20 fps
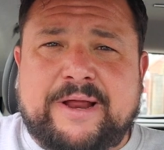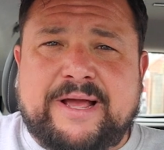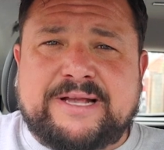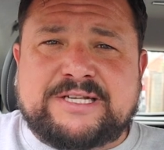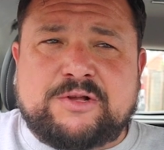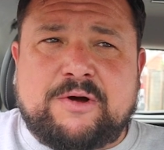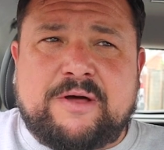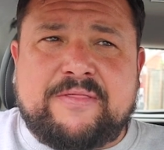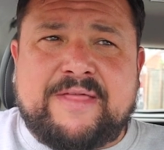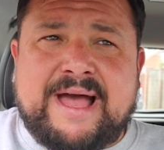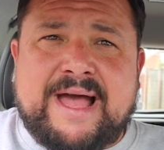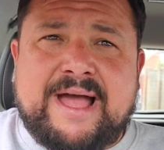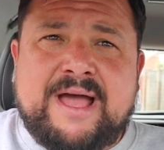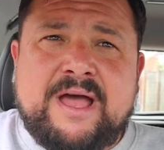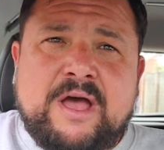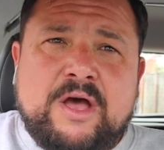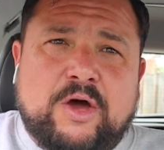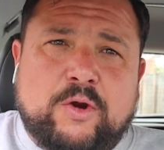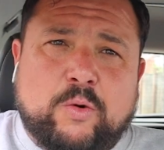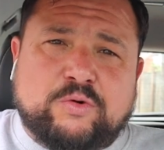players like that.
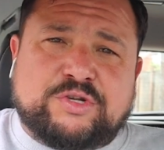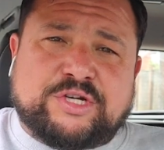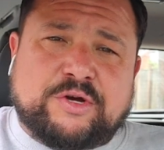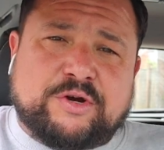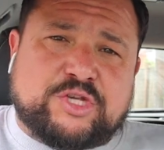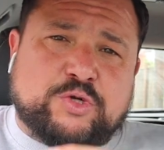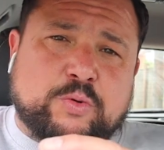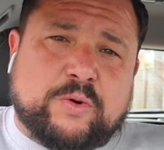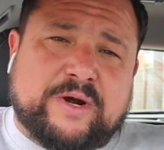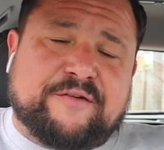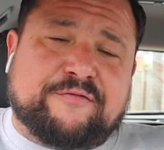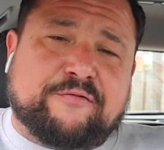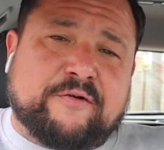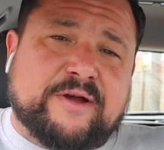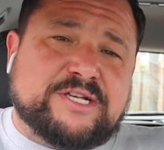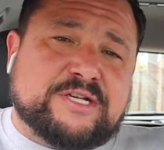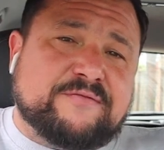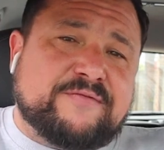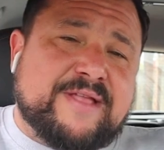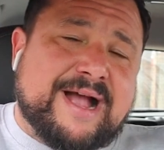And also the
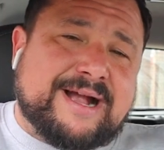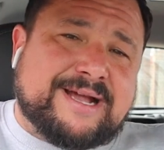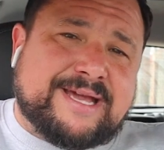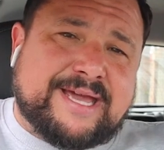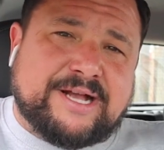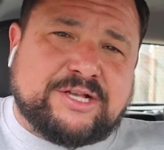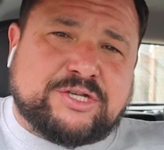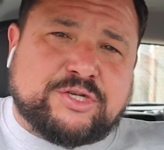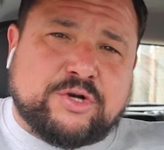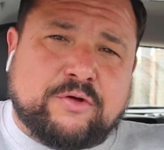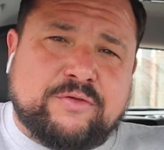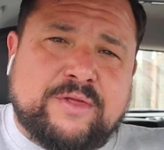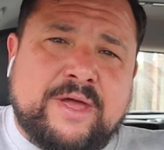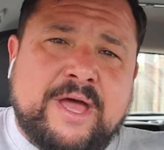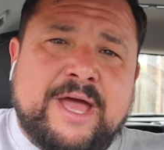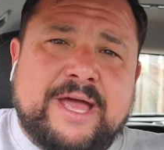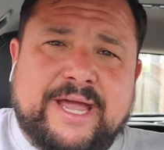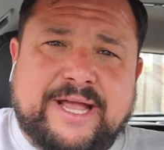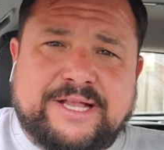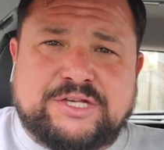23s that have now kicked on
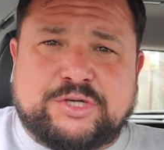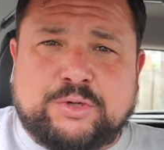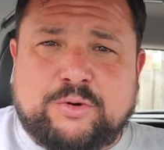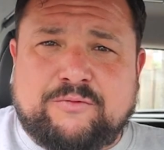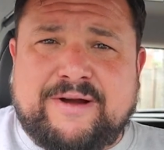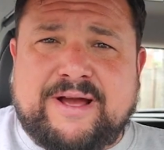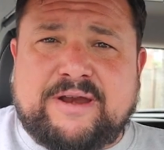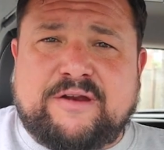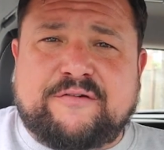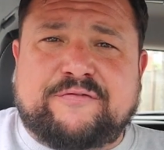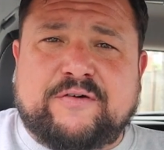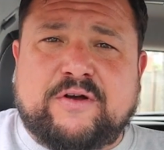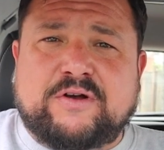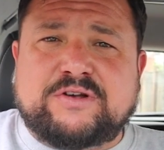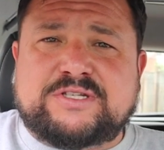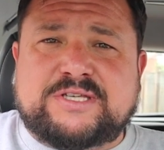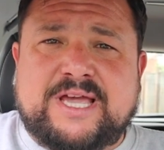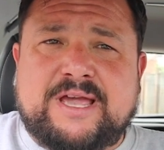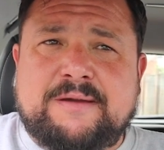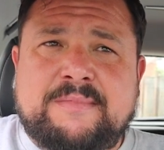into around the
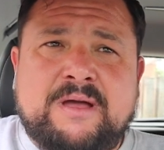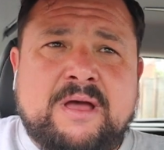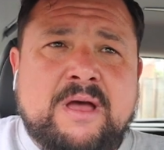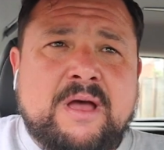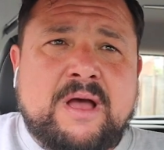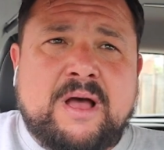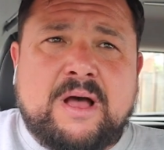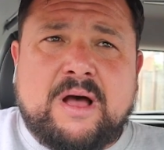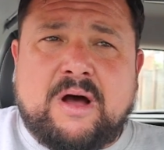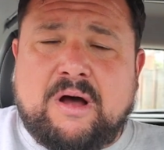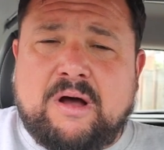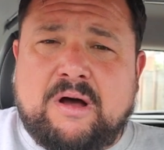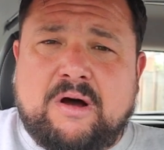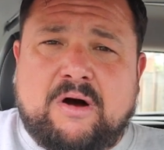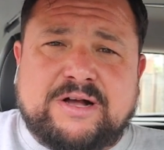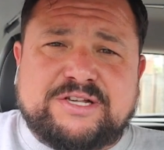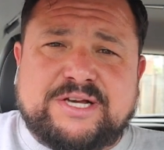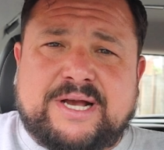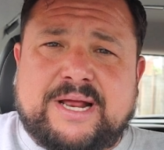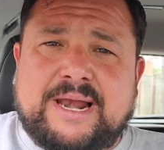first team.
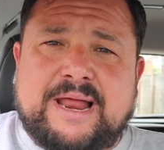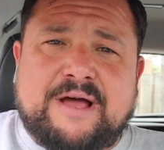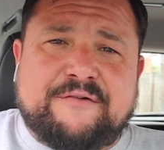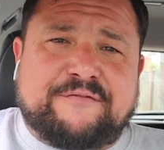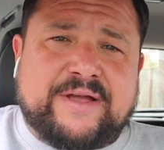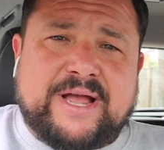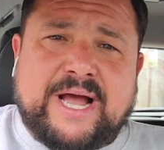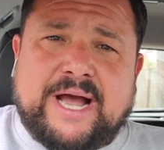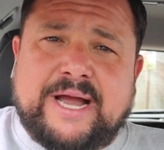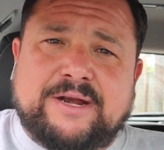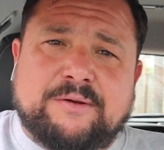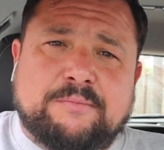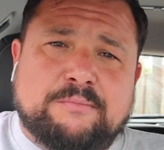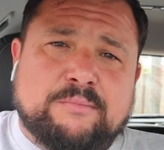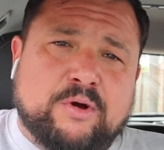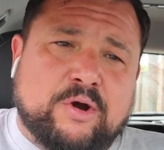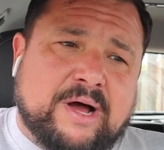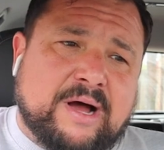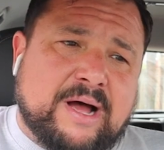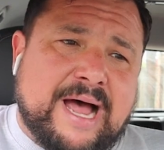Isaac Alafe, Hayden
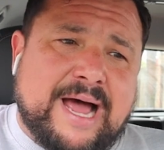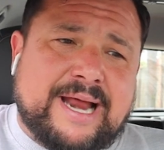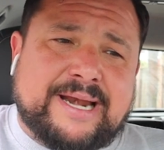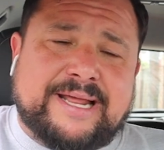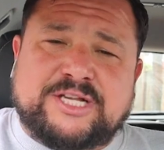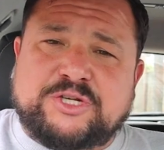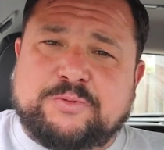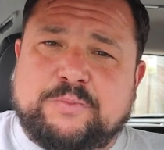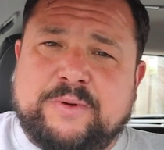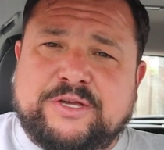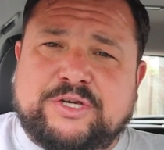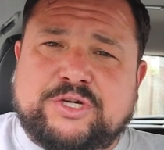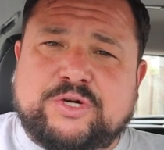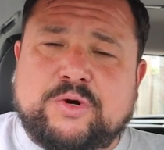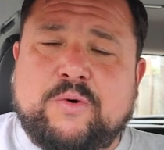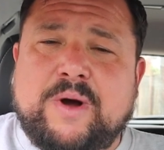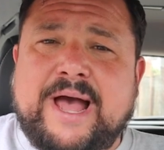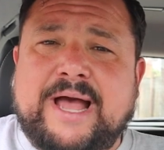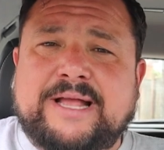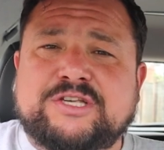Muller, Alex
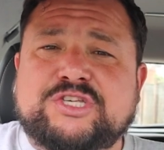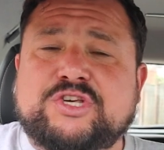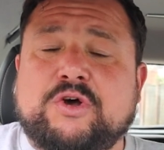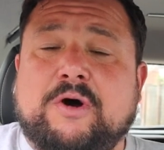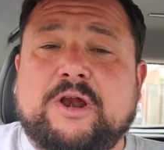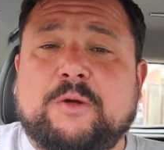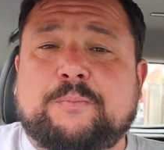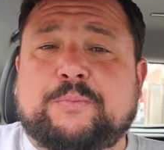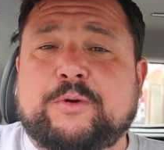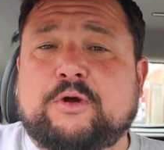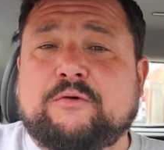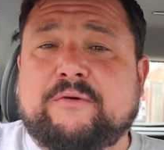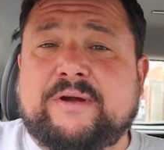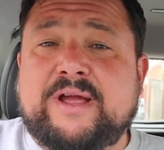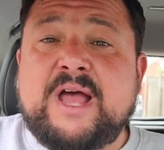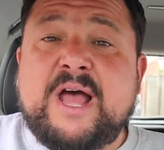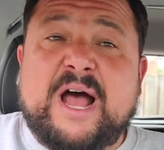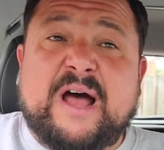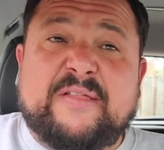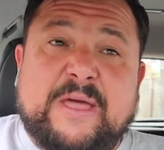Mitchell and Tyler Bury.
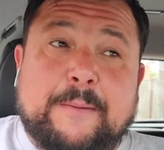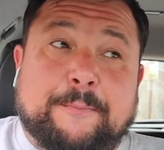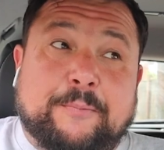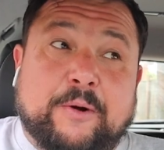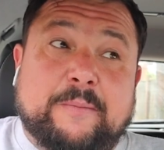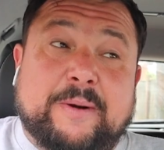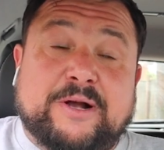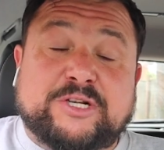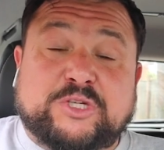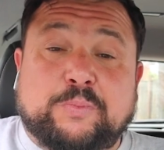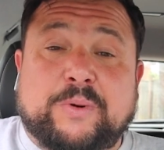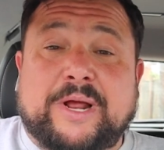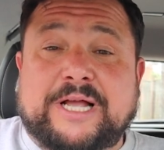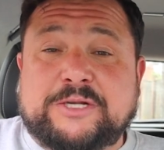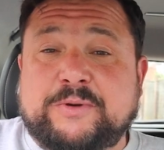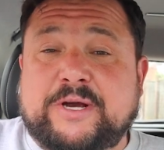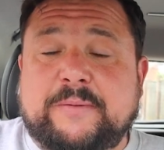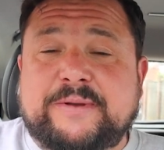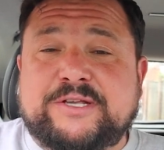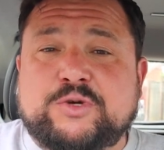And they're pretty much the players
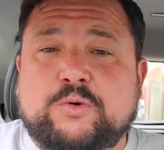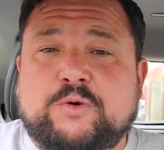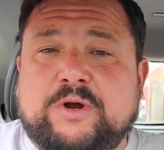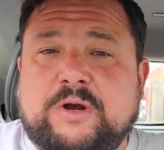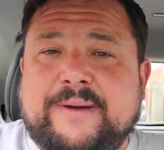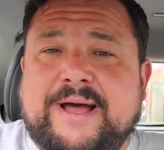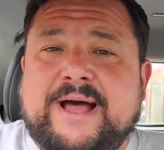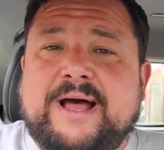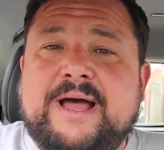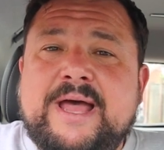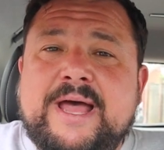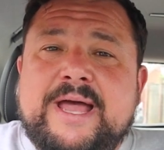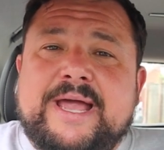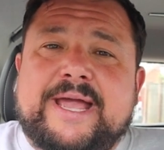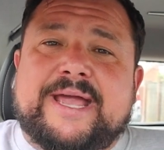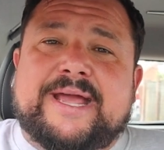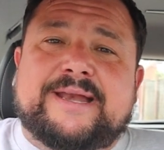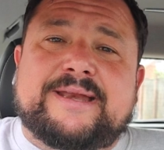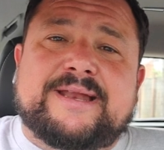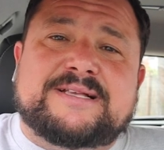we're going to be talking about
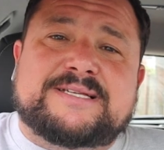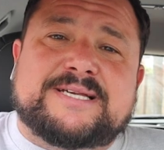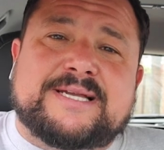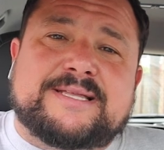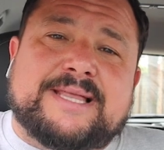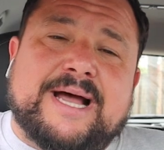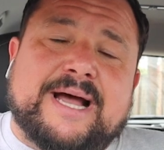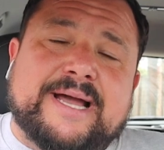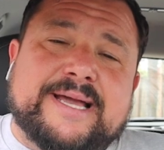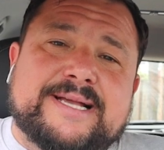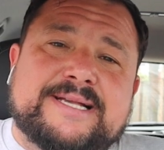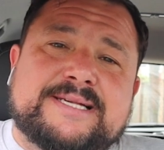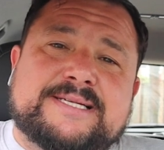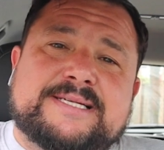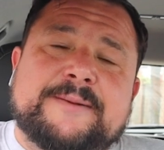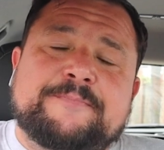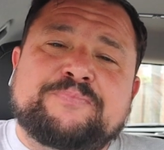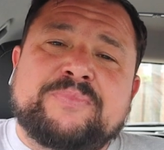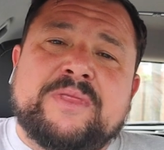in today's